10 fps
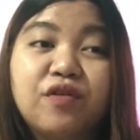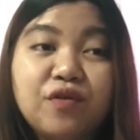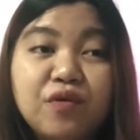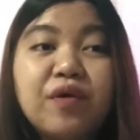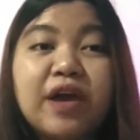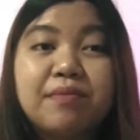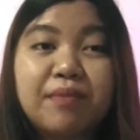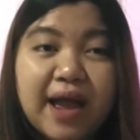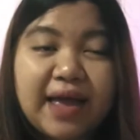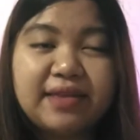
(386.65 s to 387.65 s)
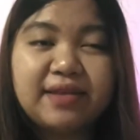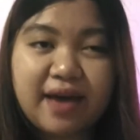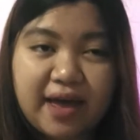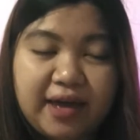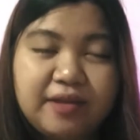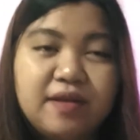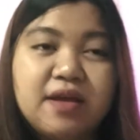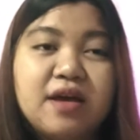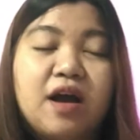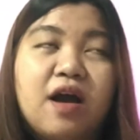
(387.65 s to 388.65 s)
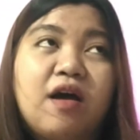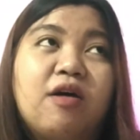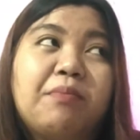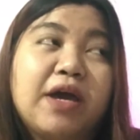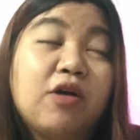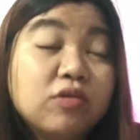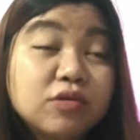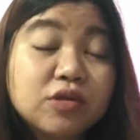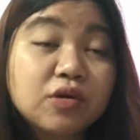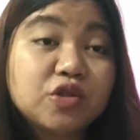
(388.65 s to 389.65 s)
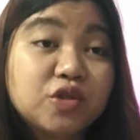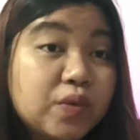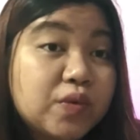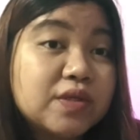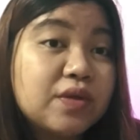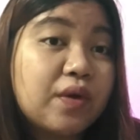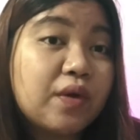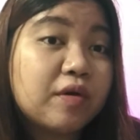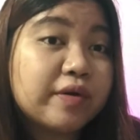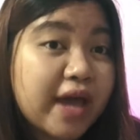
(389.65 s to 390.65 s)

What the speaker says: through a brand guide, I also choose their